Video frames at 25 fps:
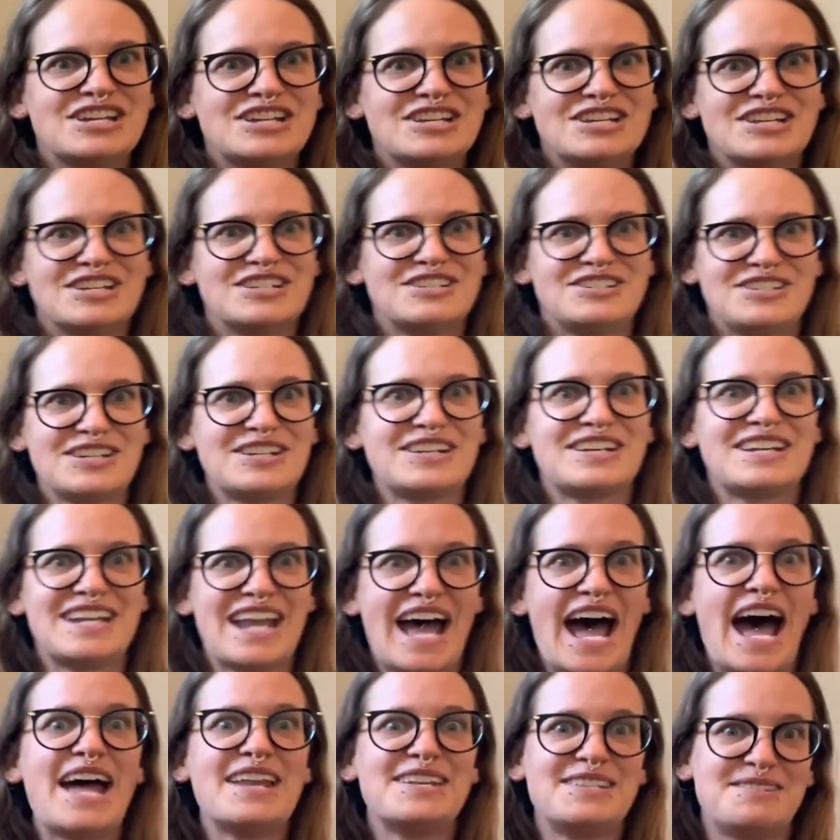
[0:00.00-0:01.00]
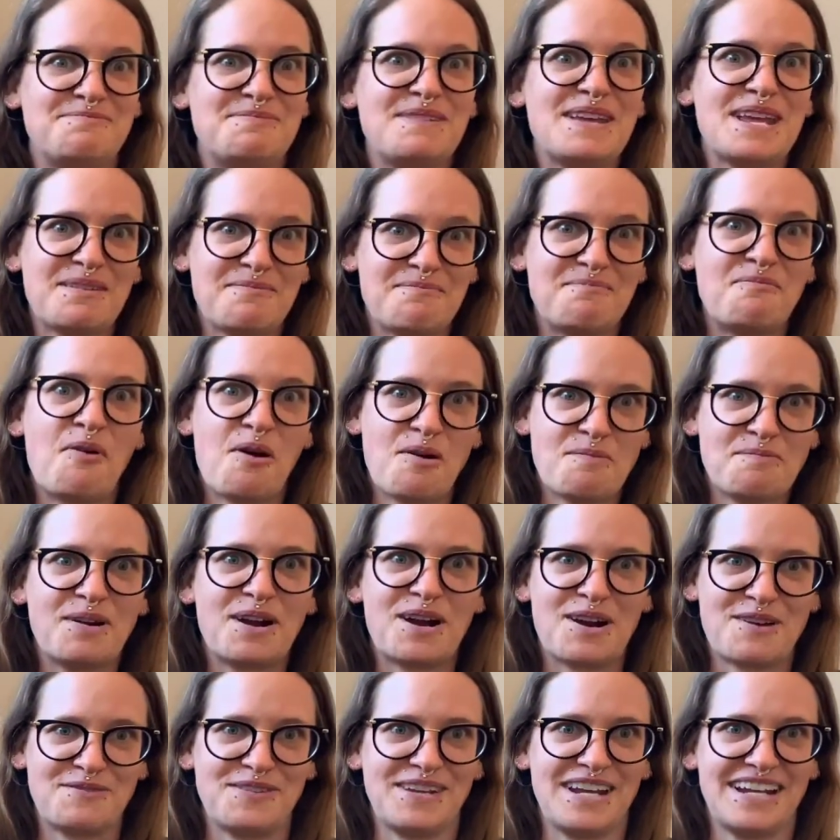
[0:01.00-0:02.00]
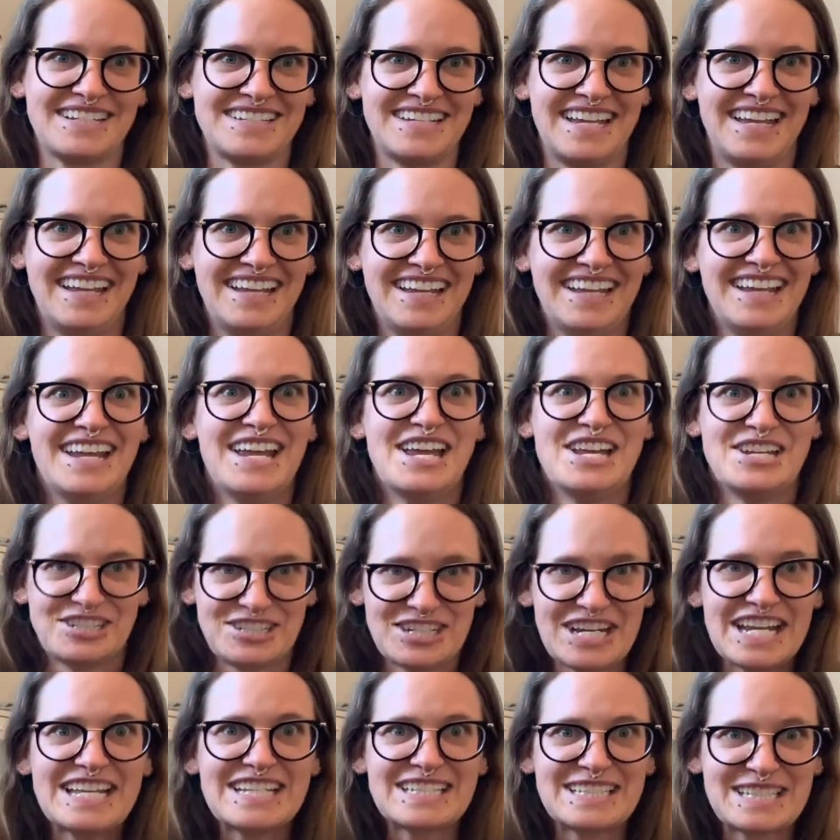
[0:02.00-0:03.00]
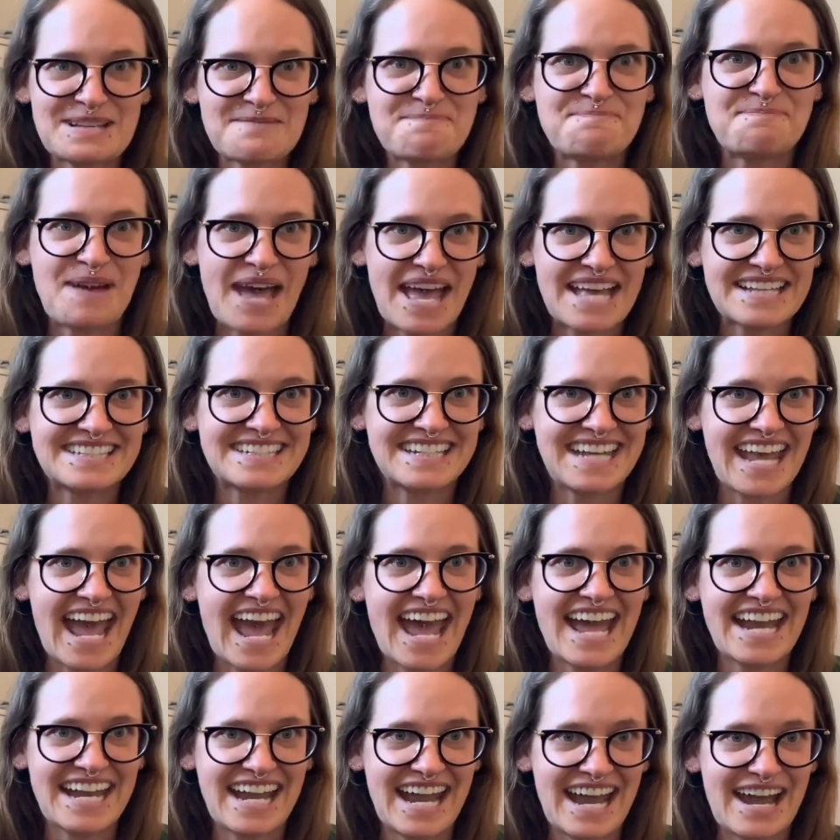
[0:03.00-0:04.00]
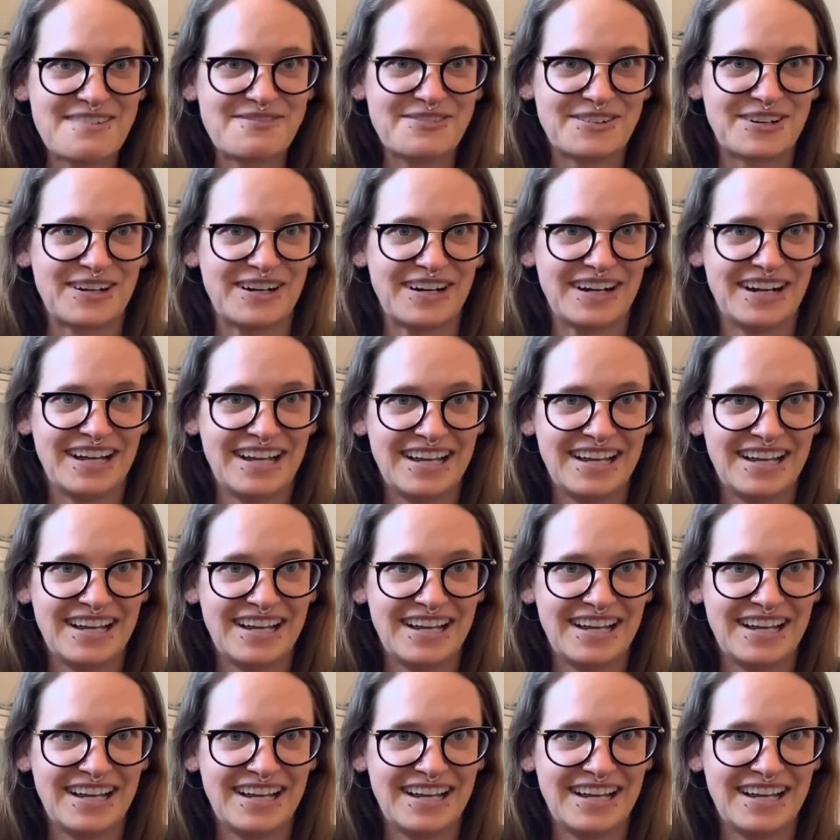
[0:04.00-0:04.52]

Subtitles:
She could not be more perfect. She's the best cat ever.